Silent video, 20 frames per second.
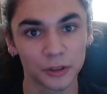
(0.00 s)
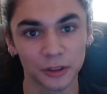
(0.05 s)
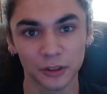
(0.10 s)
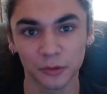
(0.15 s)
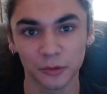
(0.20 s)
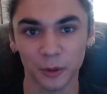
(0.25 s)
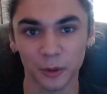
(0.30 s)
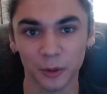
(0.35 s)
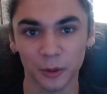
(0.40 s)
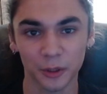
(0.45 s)

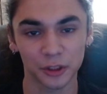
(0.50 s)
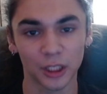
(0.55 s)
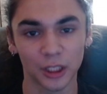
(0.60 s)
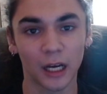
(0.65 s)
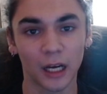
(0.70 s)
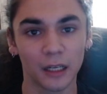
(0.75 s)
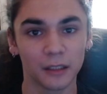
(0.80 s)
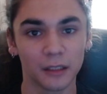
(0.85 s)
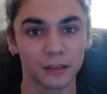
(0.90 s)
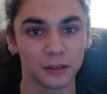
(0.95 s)
is worth a
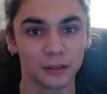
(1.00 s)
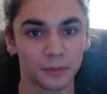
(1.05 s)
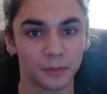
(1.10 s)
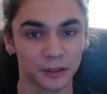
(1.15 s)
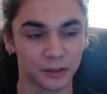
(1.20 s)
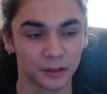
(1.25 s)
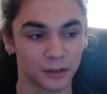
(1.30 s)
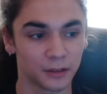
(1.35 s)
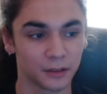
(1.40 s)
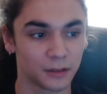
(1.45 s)
shot,
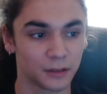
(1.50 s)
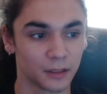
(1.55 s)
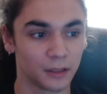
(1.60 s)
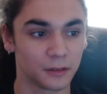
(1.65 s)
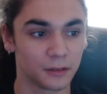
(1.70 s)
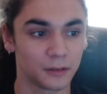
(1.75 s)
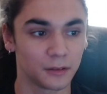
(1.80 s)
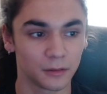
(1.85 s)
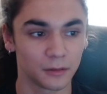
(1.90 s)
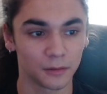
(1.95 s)
especially
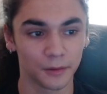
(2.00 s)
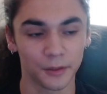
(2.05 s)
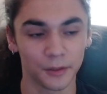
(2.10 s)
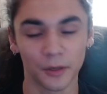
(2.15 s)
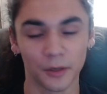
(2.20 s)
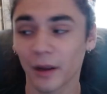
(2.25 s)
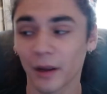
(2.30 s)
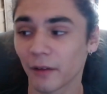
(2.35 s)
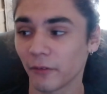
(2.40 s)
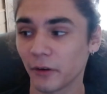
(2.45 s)
since,
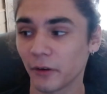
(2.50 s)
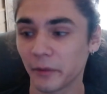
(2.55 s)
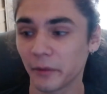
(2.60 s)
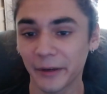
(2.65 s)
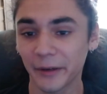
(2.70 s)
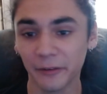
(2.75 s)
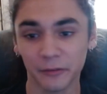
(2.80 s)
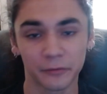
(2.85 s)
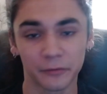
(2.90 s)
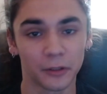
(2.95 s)
I have a good
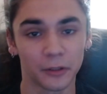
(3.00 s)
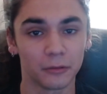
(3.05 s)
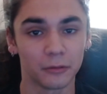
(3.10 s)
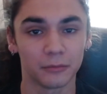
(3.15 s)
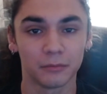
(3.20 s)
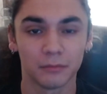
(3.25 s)
microphone.